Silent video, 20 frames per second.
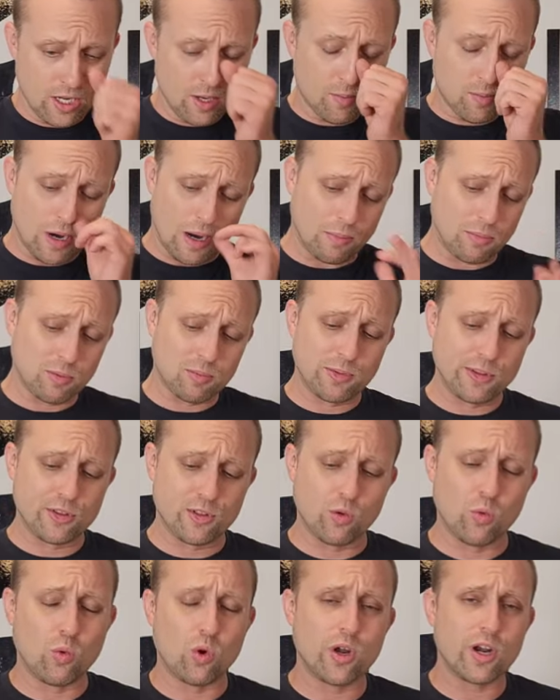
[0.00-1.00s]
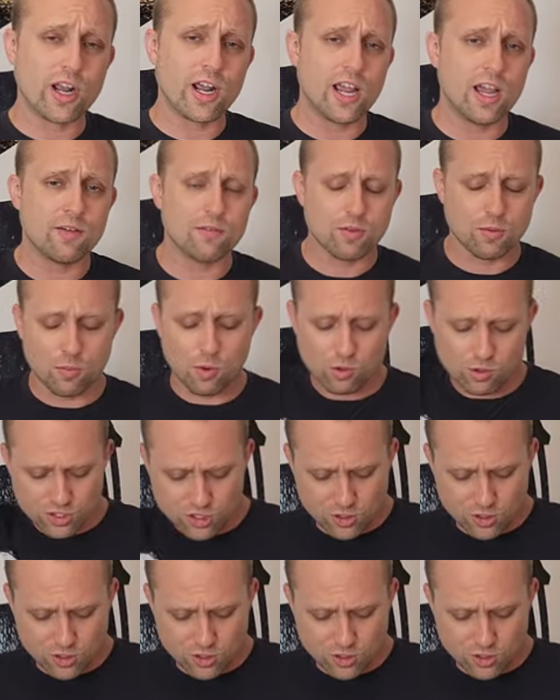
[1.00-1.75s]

probably the one I have the most